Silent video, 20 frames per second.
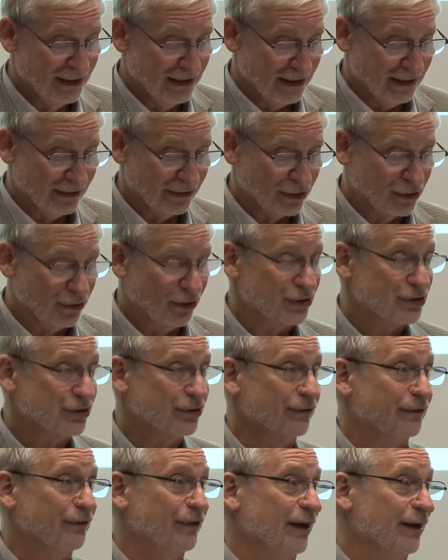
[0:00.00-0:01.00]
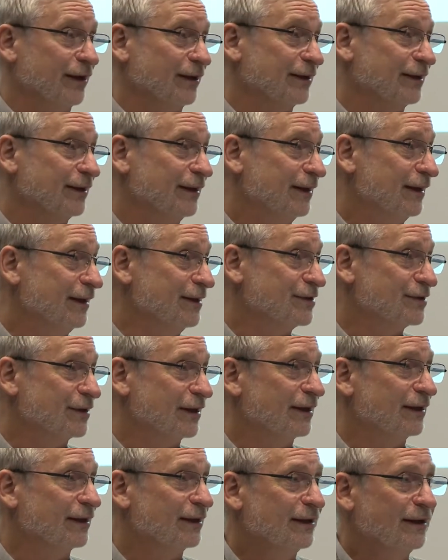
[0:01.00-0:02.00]
and the cost of that is
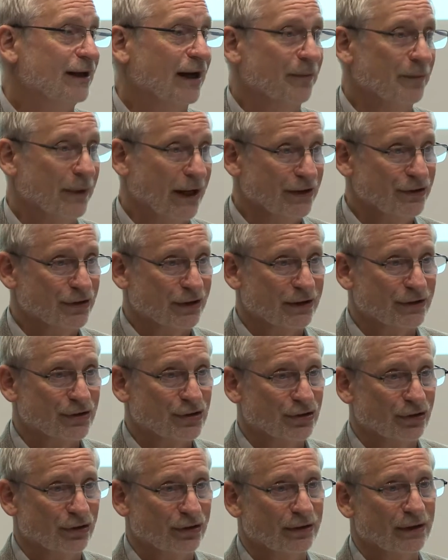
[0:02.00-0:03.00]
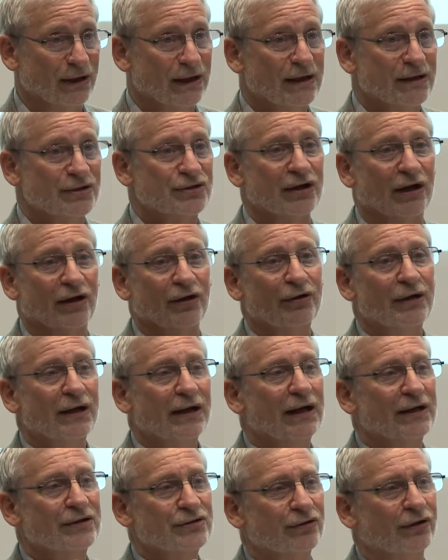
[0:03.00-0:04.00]
a major concern. So
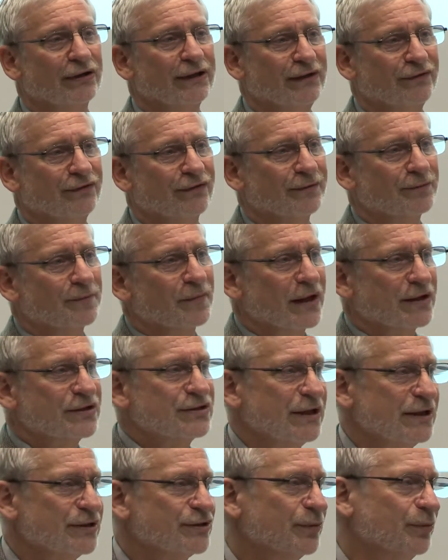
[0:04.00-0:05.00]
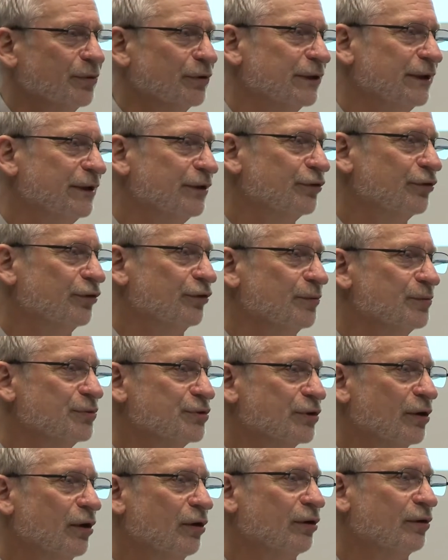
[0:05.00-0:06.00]
it's not even sensible in
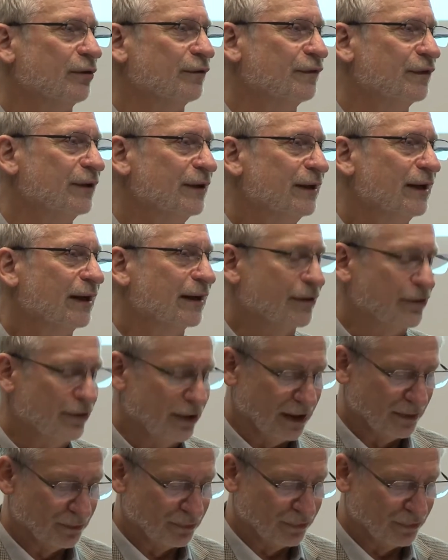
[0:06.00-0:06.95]
terms of crime